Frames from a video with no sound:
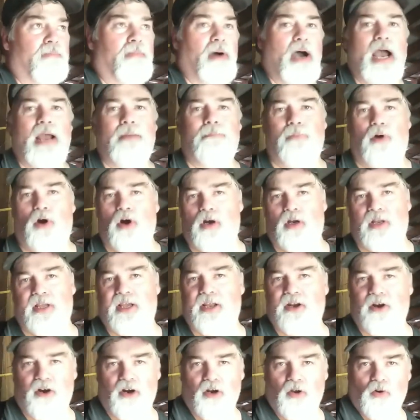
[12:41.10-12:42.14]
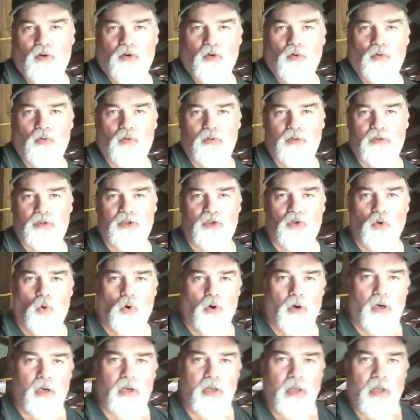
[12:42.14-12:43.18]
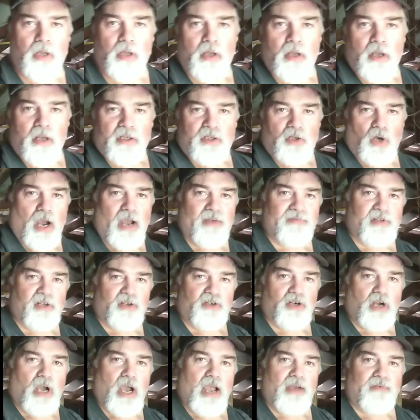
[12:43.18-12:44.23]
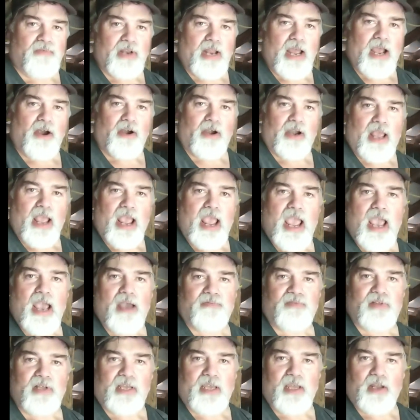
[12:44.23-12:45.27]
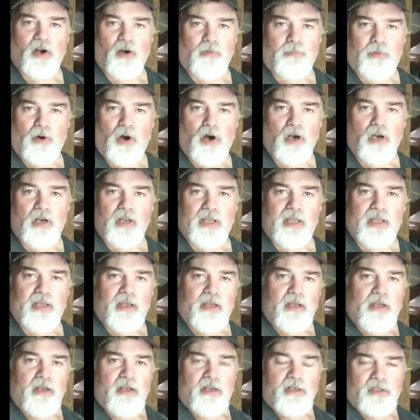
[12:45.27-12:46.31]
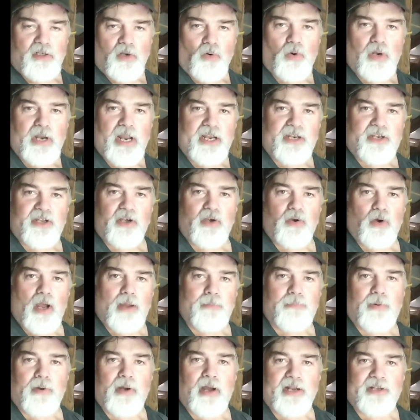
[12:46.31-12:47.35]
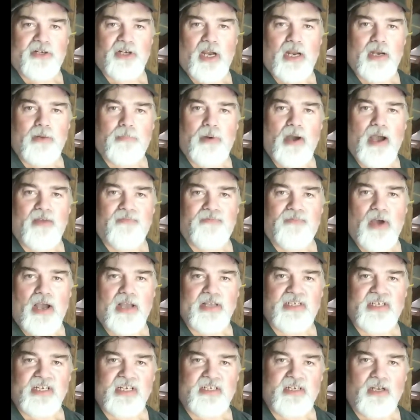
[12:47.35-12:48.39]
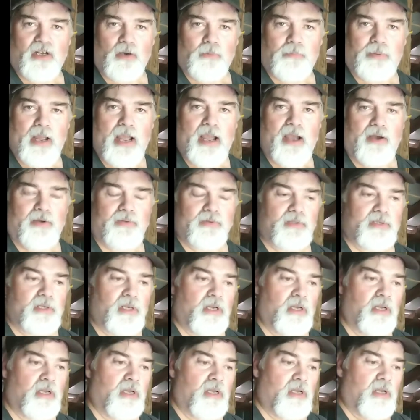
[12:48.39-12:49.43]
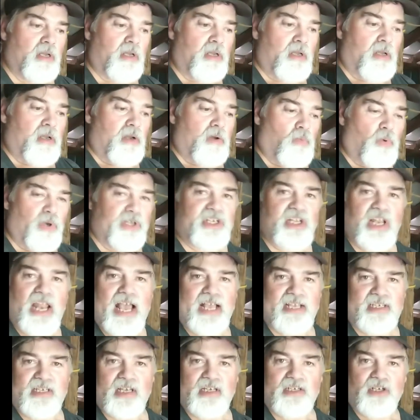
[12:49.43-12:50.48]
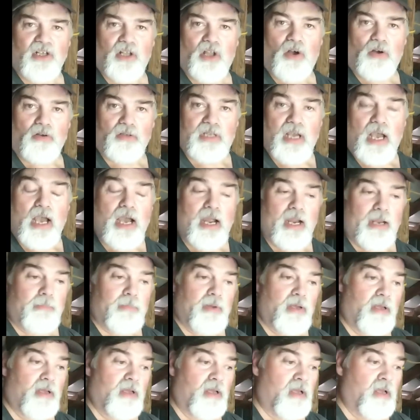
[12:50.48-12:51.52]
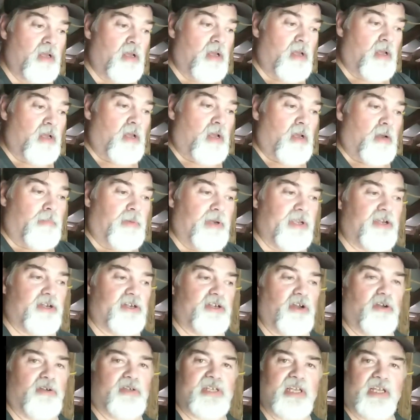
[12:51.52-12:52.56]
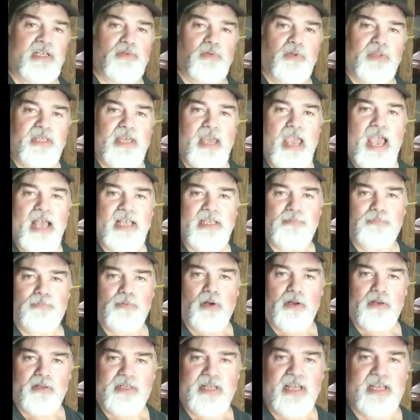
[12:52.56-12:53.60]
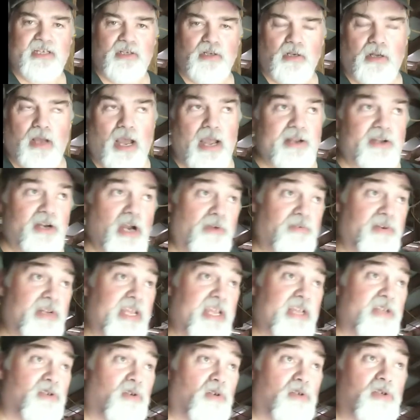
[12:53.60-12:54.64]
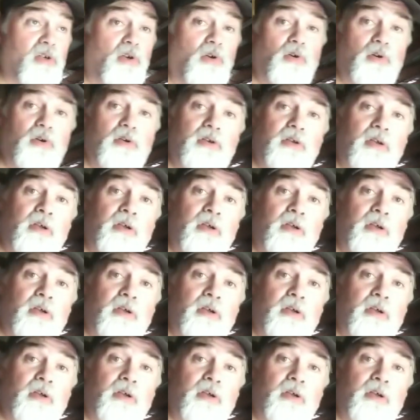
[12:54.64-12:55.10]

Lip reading: buy barley at our local store, so I have to drive an hour and a half to get our barley. So when I do, I try to buy 500-600 pounds, which lasts us a long time. But there's no sense with diesel. I drive a diesel, so